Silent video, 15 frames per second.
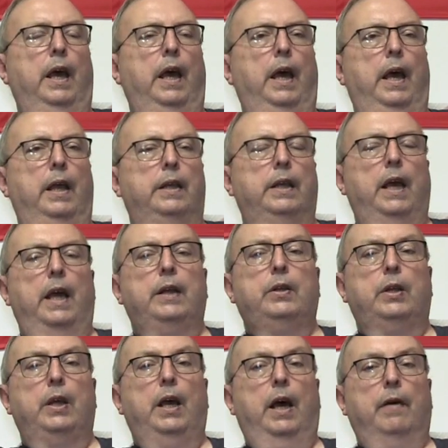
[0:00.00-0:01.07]
And the
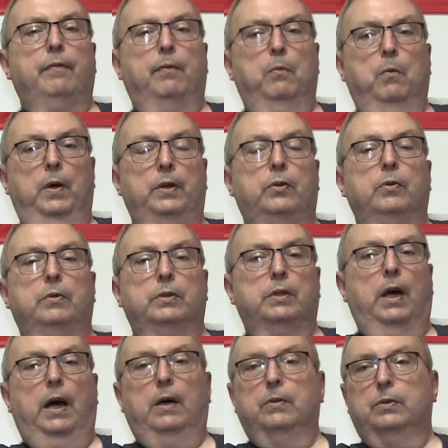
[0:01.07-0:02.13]
ATF went to his
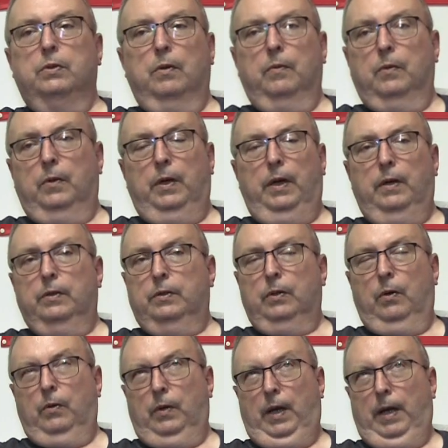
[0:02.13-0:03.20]
house somewhere in
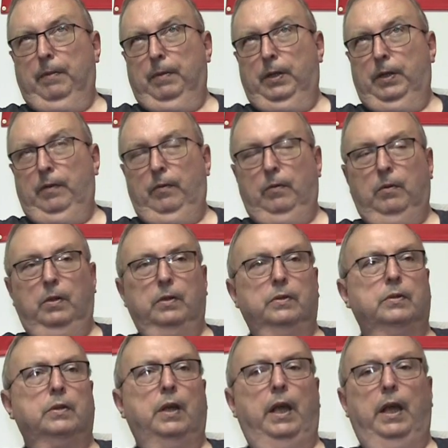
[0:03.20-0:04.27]
Arizona, I believe it
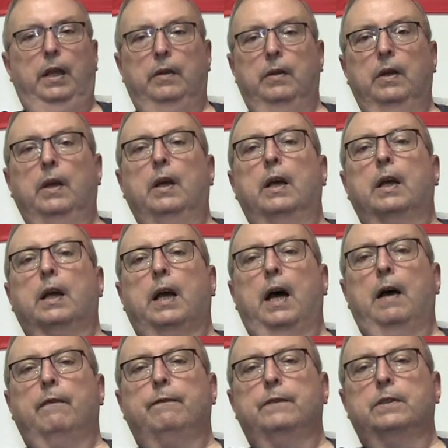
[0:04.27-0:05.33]
was, and
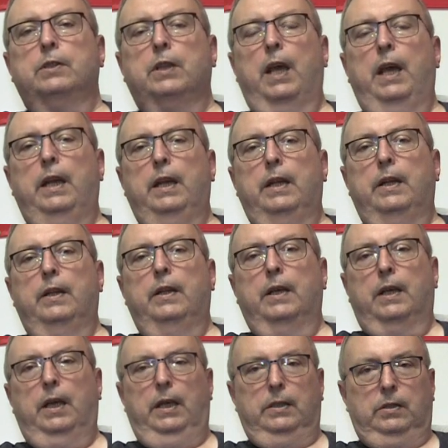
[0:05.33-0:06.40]
confiscated the
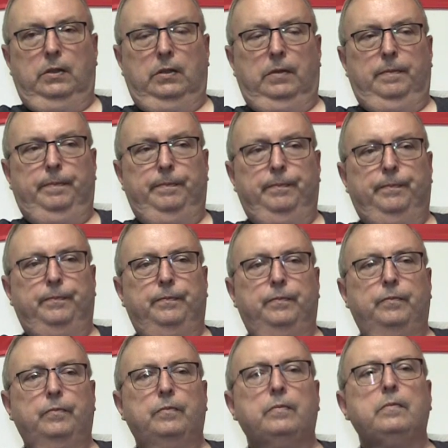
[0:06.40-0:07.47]
kits.
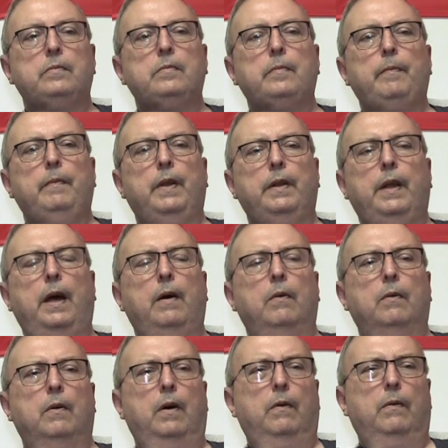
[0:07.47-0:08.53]

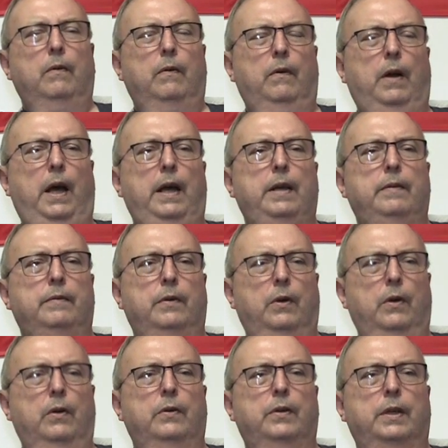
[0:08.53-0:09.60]
Now, when I
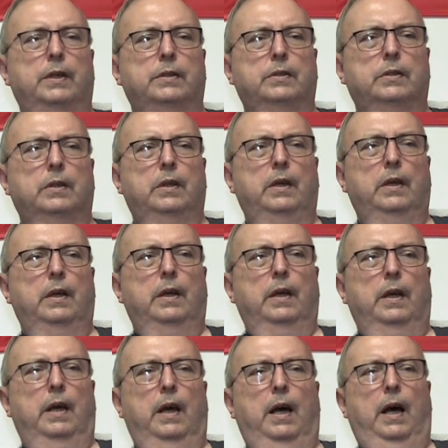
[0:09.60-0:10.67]
heard this,
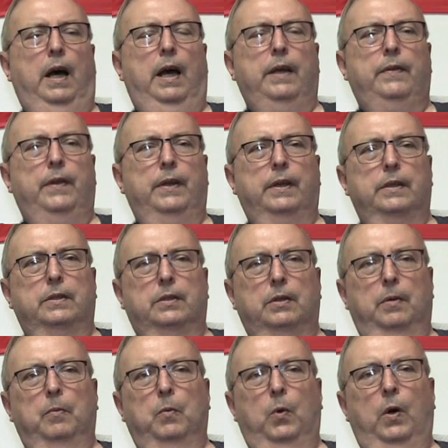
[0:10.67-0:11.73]
I think it's
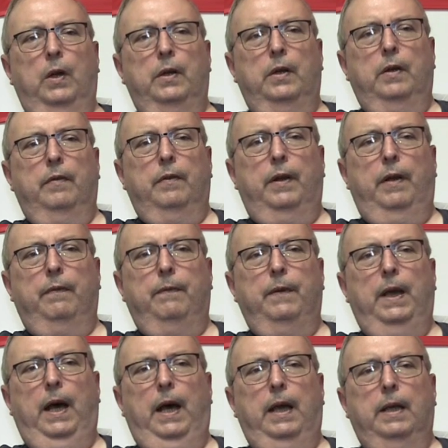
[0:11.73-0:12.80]
somewhat of an
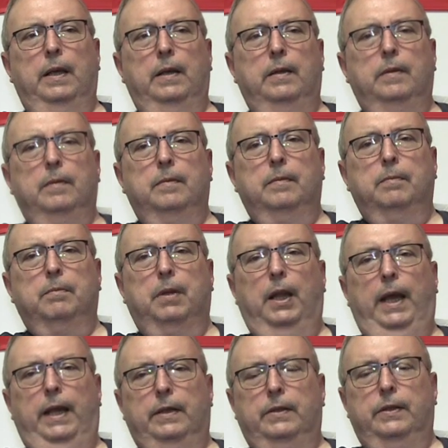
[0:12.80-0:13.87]
FBI
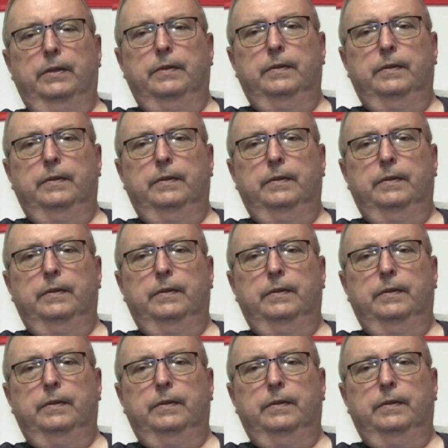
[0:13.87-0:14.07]
plant.